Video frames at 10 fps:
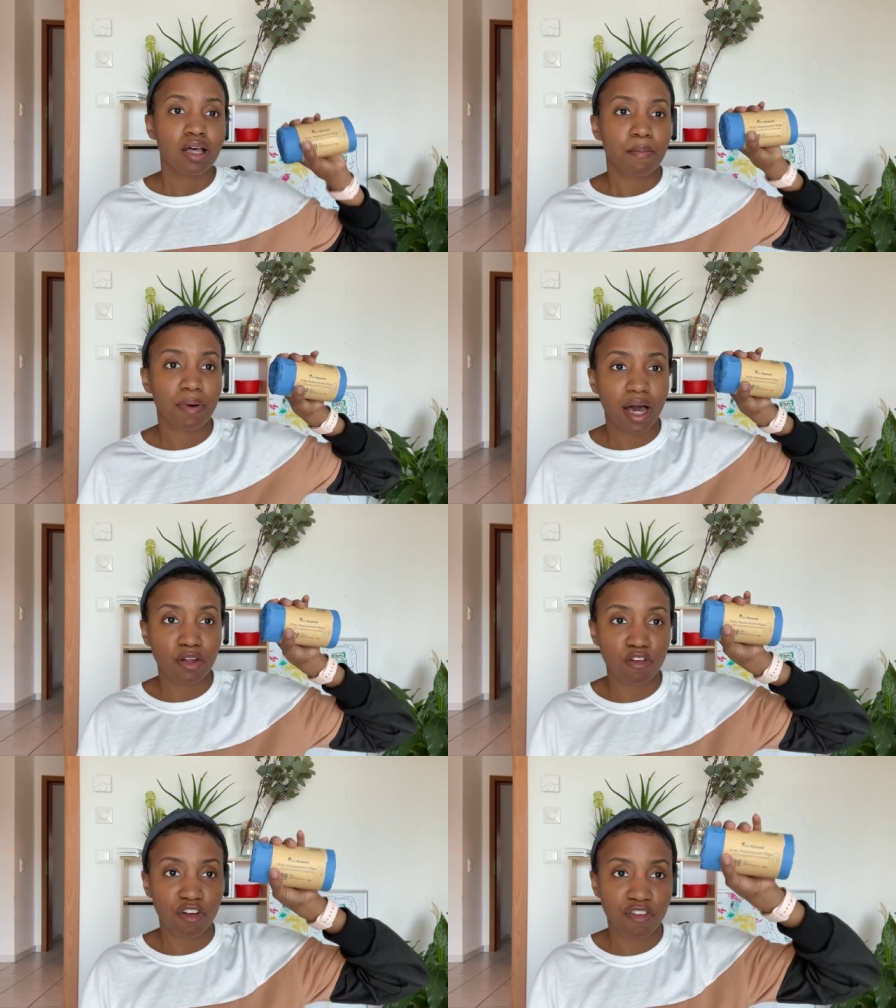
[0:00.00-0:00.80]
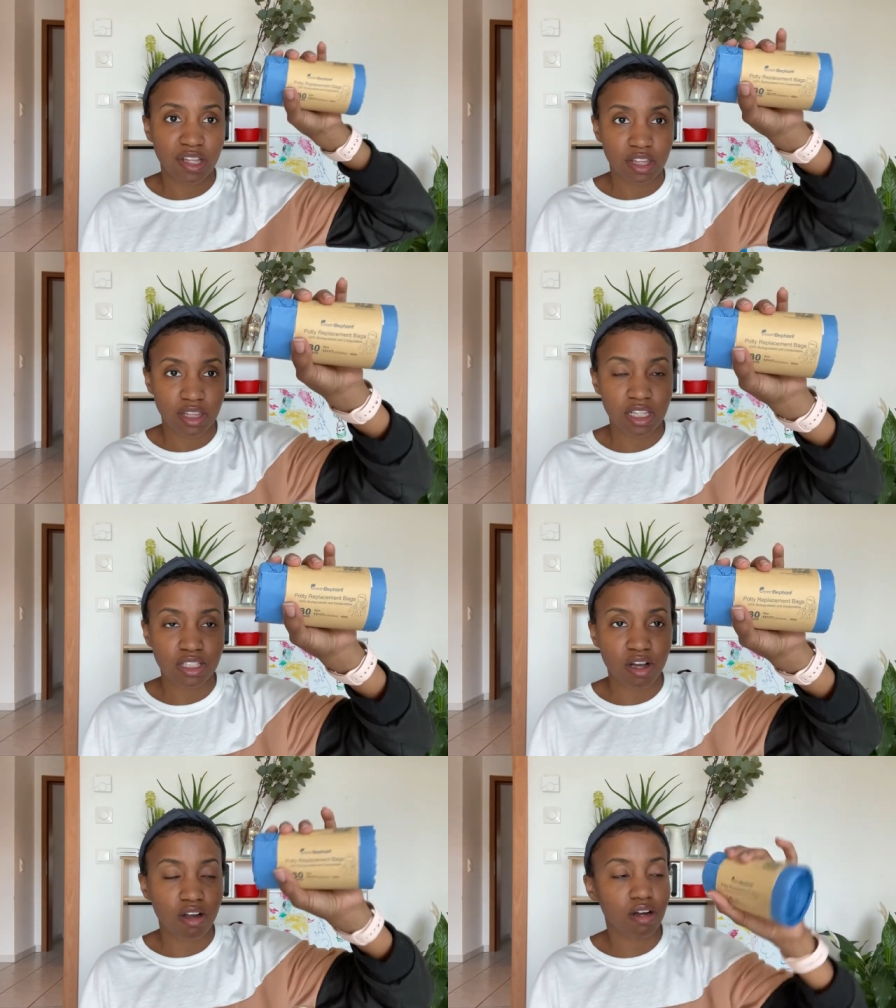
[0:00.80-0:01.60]
but I know for a fact that these
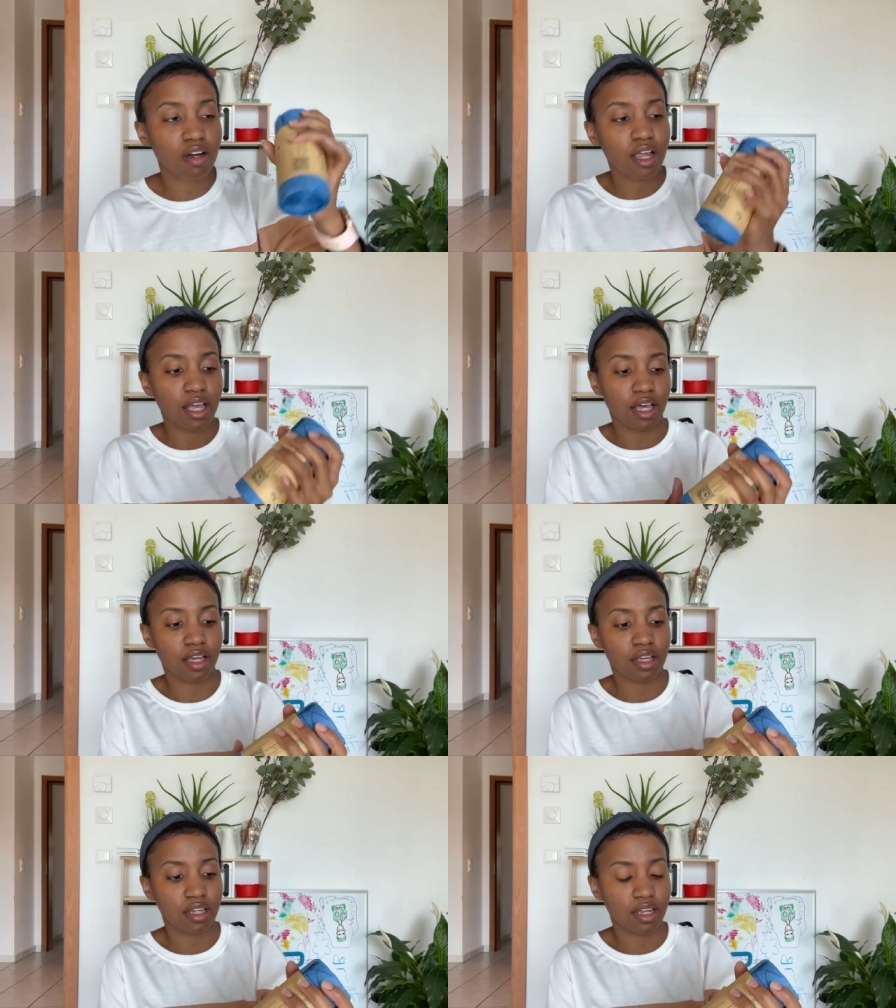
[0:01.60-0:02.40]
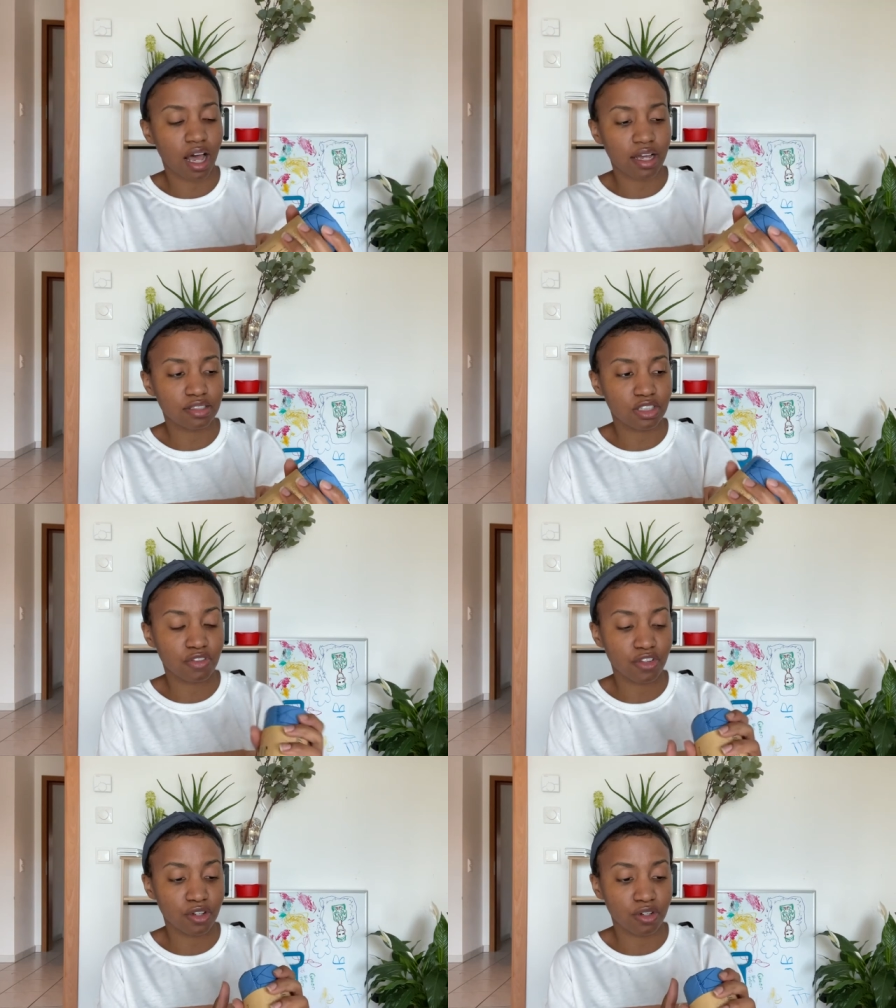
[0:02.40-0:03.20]
are and I just
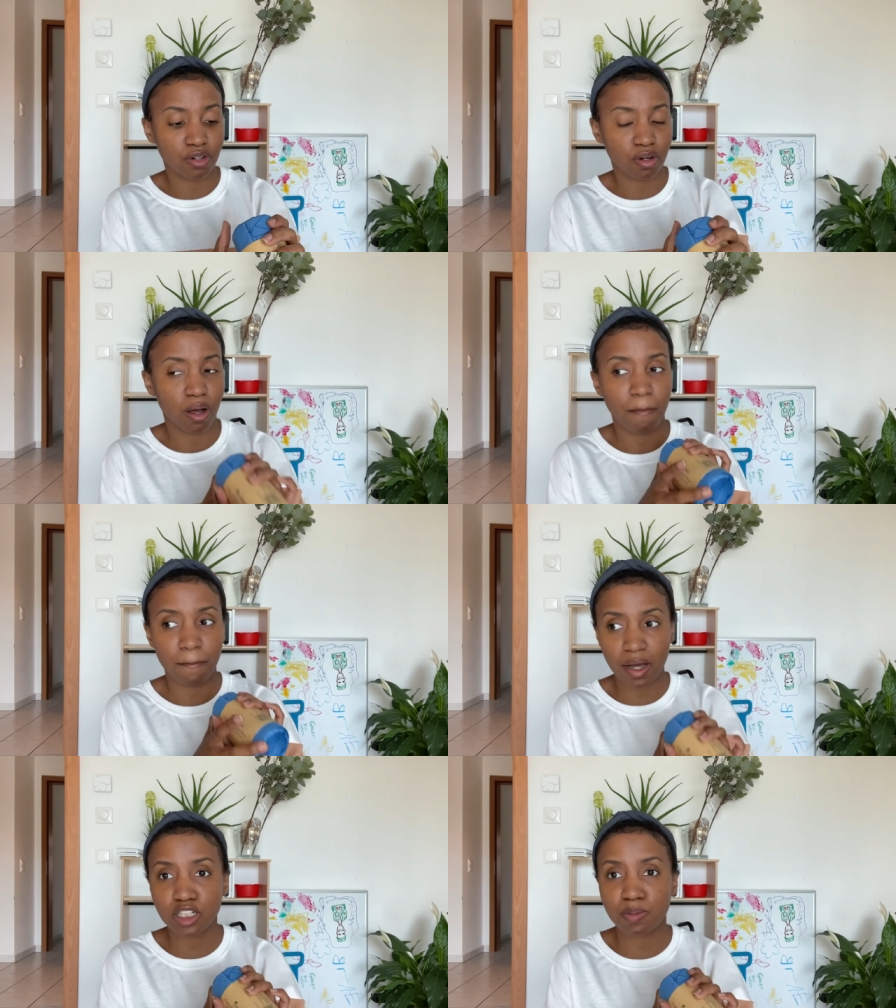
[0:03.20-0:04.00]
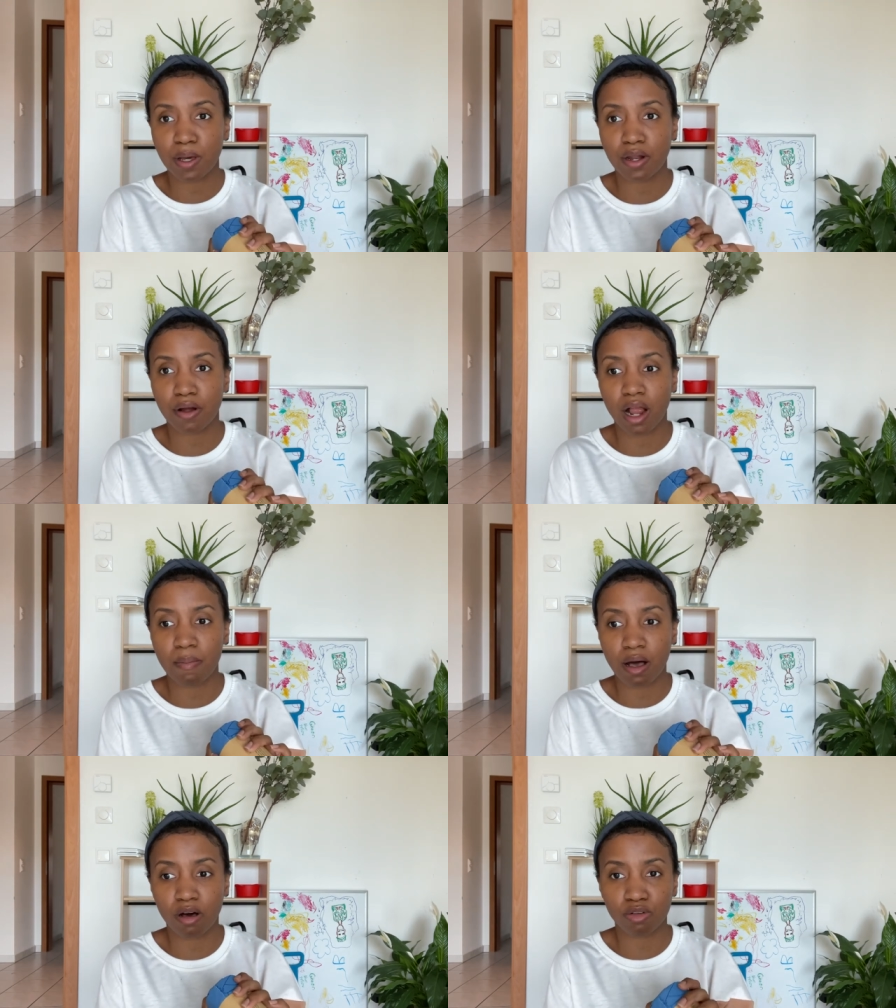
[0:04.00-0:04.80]
feel much better
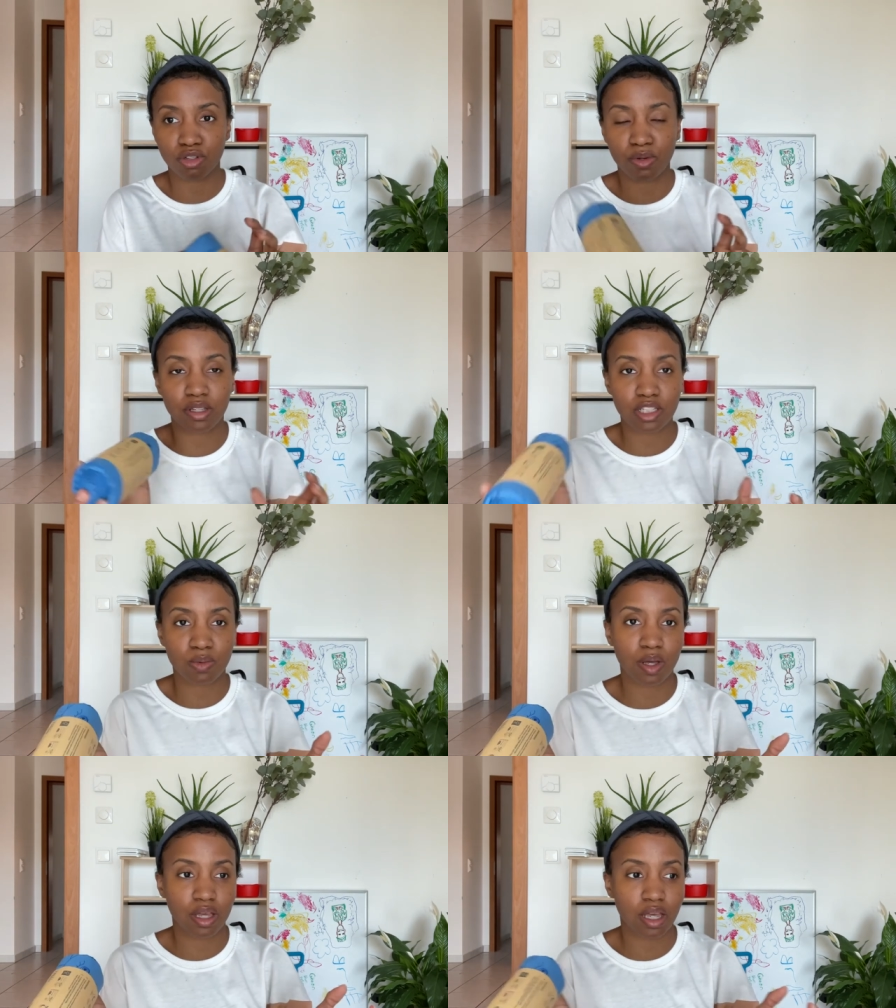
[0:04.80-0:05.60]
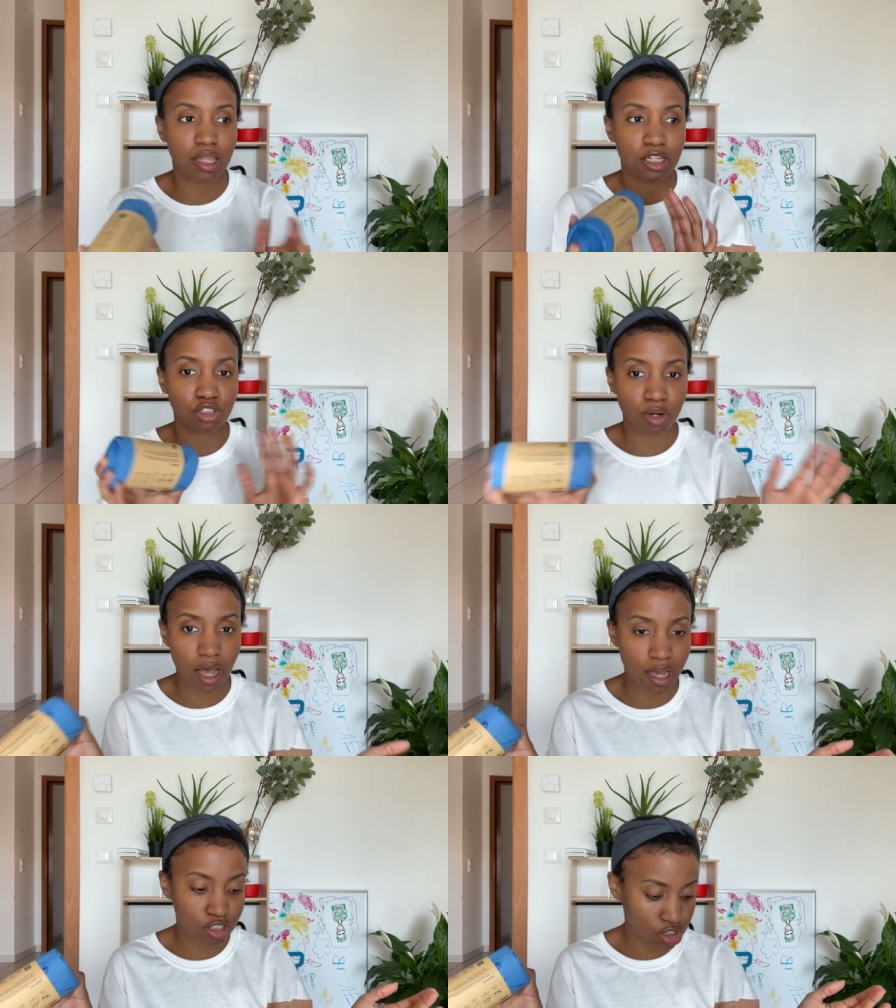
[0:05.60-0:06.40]
about throwing this away in the
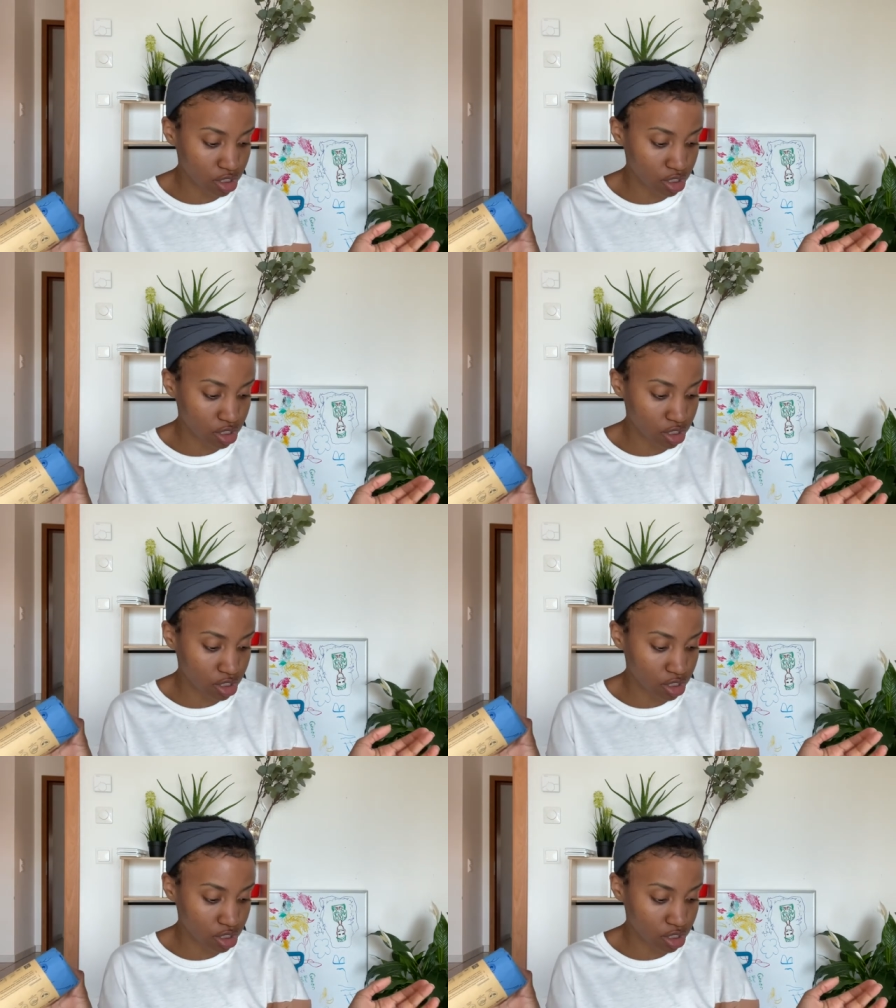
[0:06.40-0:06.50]
trash